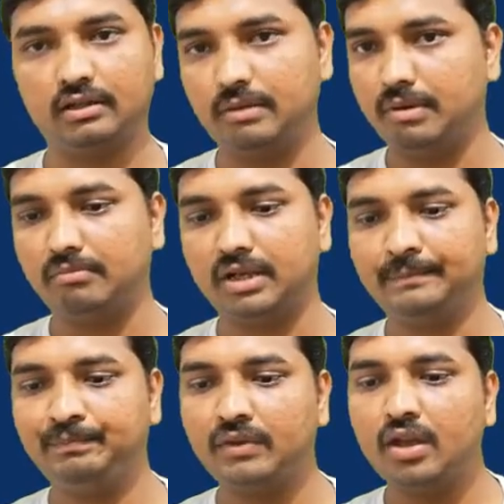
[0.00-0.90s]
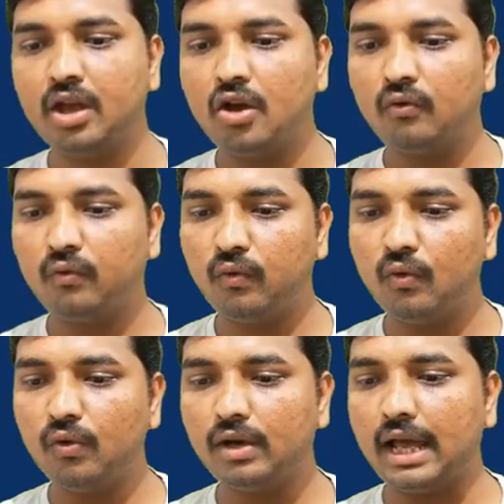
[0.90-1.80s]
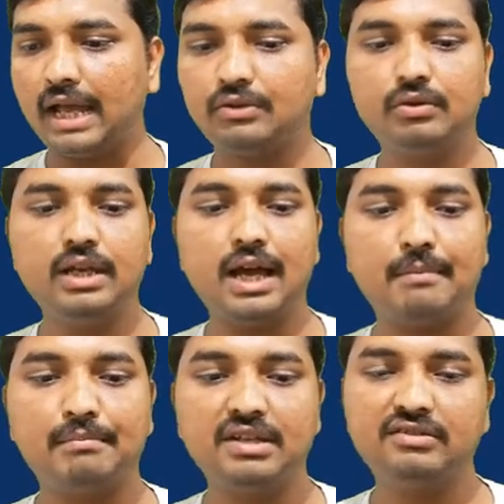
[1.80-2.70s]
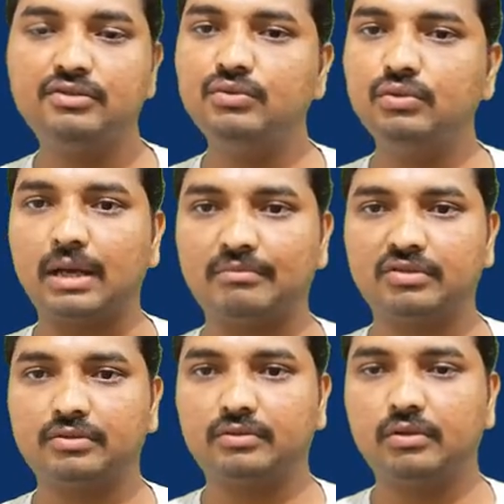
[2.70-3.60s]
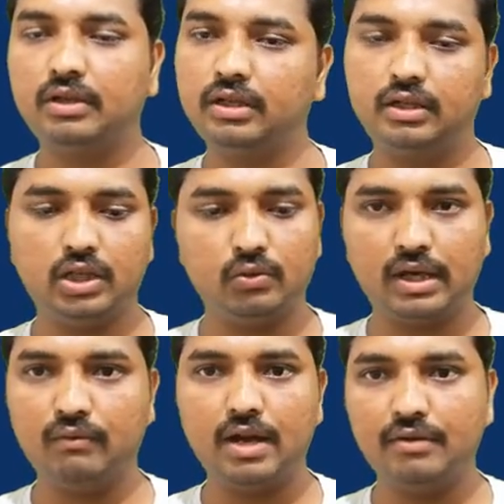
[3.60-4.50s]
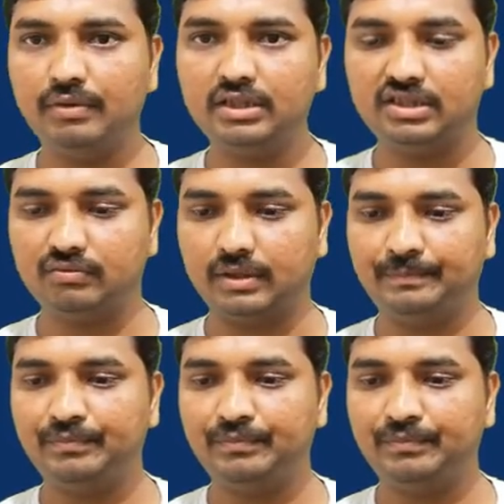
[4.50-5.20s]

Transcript: Remember, 4 actually appears 2 times. Okay, you can verify this one.